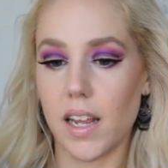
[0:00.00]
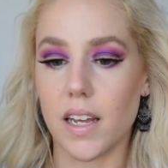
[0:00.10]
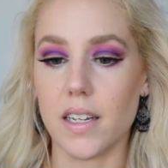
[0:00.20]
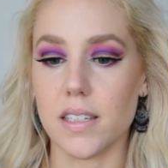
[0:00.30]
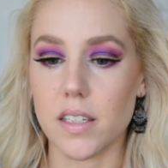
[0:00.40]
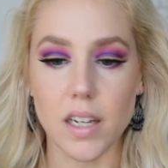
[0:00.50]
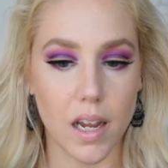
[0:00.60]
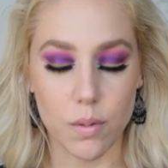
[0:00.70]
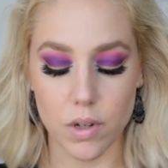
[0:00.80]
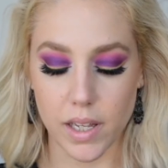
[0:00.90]
And
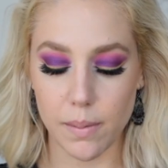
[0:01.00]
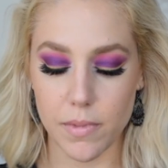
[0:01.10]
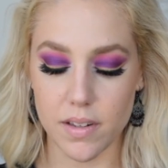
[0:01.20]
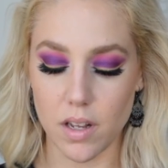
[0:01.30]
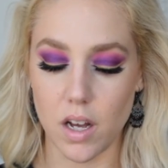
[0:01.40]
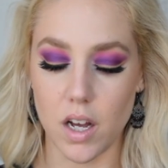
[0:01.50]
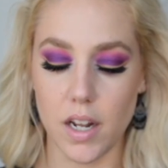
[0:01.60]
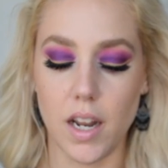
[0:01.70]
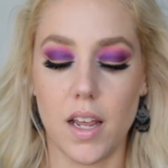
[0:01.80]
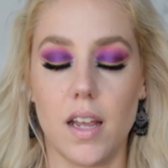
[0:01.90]
I will keep this
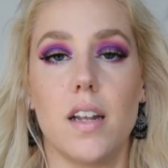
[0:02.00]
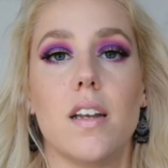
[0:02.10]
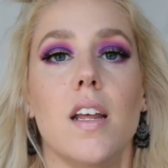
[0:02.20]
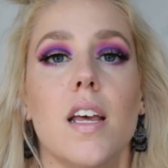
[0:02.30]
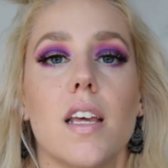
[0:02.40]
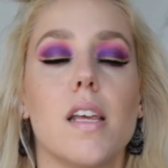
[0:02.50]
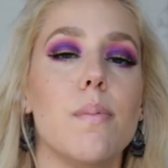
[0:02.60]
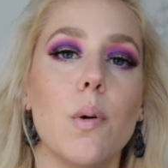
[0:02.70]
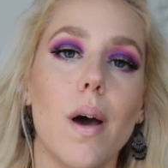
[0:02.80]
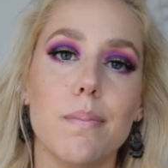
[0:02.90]
on and
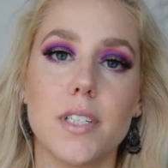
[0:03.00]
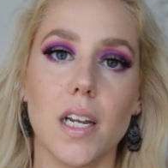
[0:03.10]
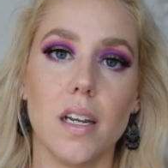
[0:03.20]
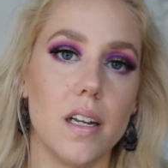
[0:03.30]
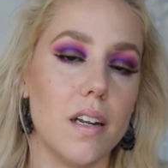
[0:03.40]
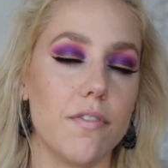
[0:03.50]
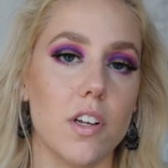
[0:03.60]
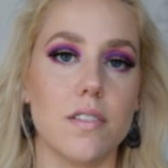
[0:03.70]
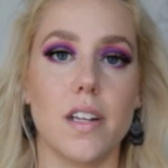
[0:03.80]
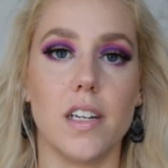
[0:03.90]
keep you updated if
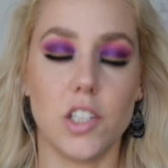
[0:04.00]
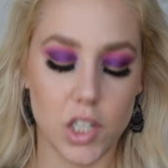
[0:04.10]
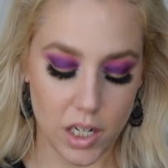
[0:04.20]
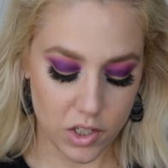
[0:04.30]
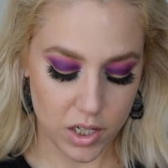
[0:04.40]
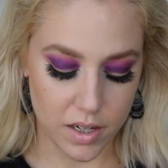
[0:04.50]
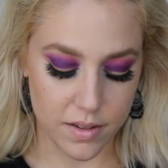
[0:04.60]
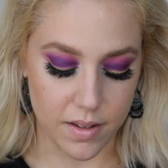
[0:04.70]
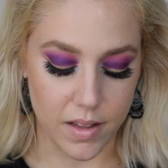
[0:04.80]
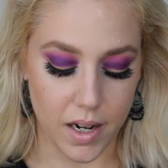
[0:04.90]
there's any
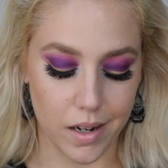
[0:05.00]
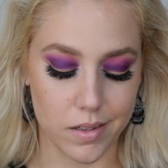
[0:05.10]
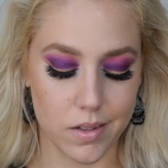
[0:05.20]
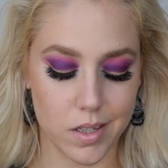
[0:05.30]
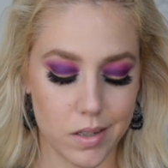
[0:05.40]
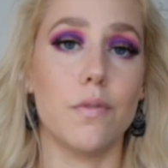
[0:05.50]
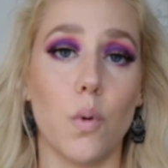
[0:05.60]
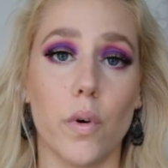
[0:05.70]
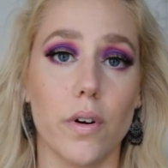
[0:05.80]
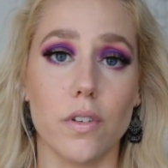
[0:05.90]
changes in the next
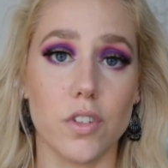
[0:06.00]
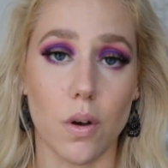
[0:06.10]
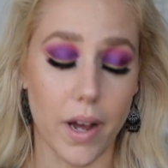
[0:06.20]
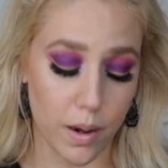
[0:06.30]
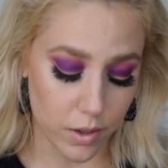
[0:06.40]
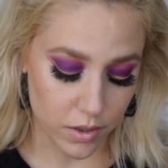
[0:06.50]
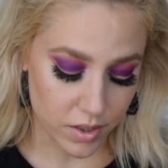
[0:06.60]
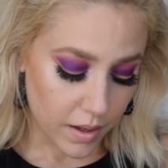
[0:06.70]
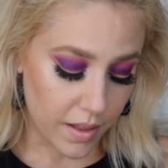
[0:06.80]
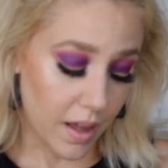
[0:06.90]
4 or so
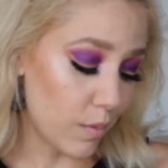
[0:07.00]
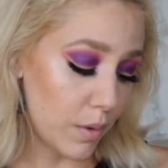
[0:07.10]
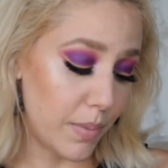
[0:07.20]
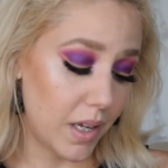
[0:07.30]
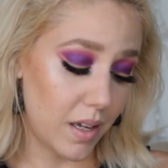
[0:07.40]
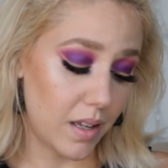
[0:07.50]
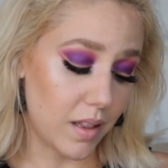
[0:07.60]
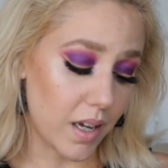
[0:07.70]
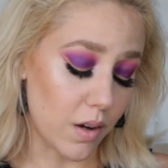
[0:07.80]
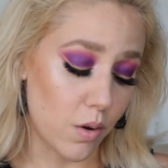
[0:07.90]
hours. And that would be
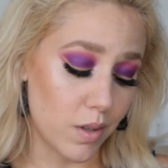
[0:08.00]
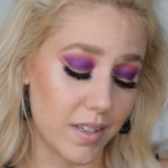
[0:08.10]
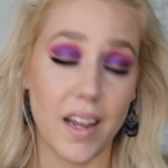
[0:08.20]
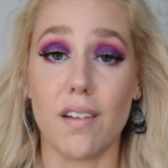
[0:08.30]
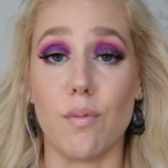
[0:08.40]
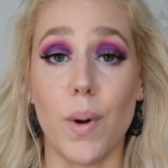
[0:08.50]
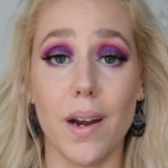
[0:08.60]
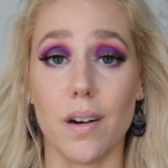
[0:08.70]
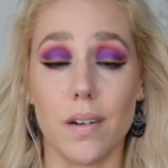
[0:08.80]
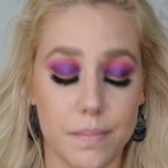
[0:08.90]
like a whole day of
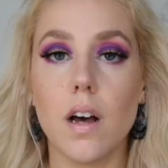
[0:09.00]
wear.